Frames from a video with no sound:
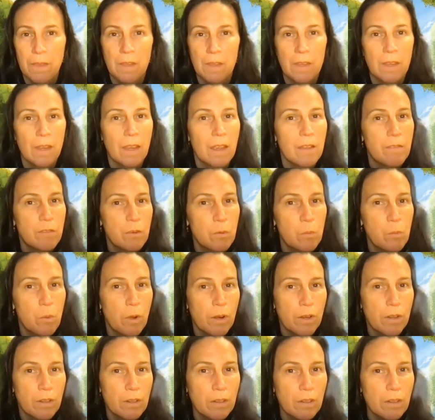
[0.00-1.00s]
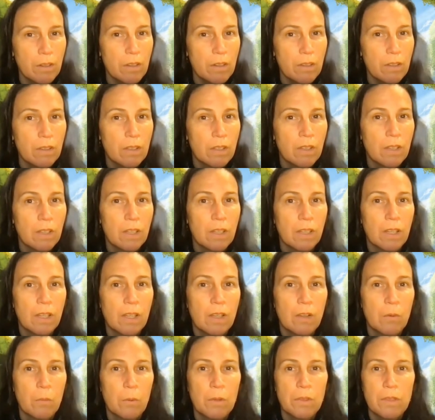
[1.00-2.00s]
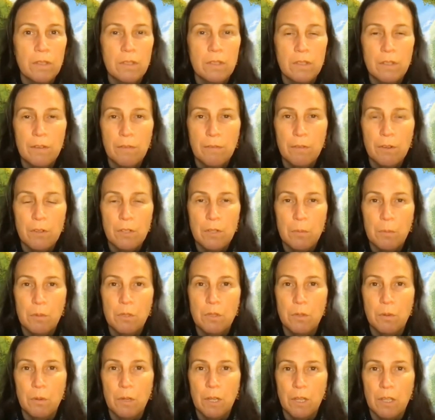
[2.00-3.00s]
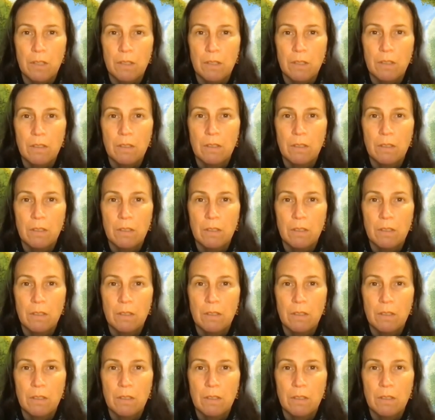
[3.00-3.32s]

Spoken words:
Have you wondered what the difference between